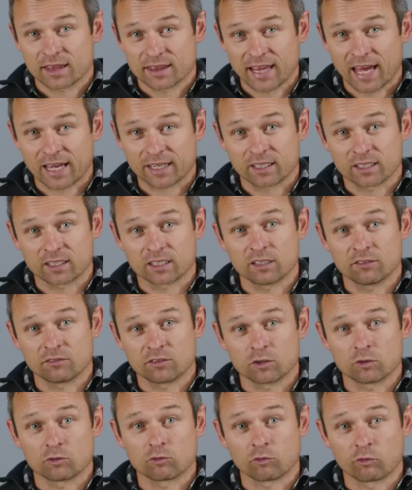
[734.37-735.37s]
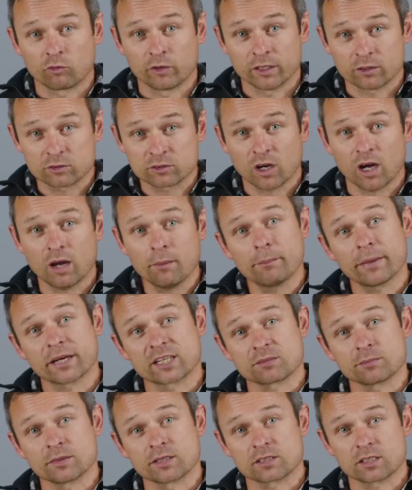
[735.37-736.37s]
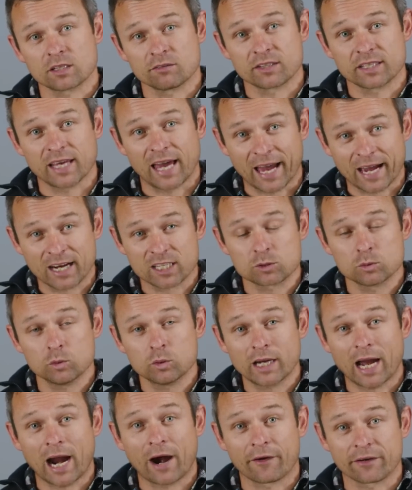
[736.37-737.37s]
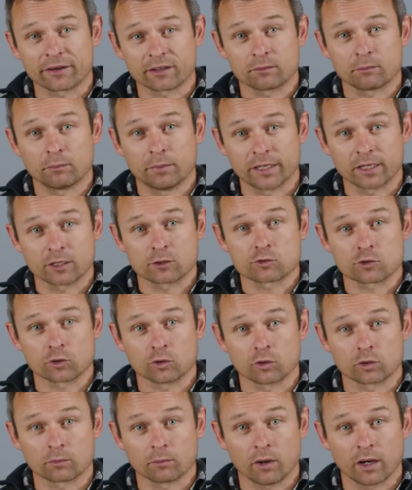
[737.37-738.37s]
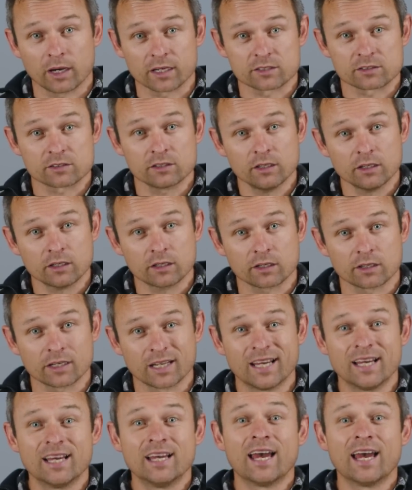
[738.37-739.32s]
that can give you real-time measurements of the actual current being drawn by a circuit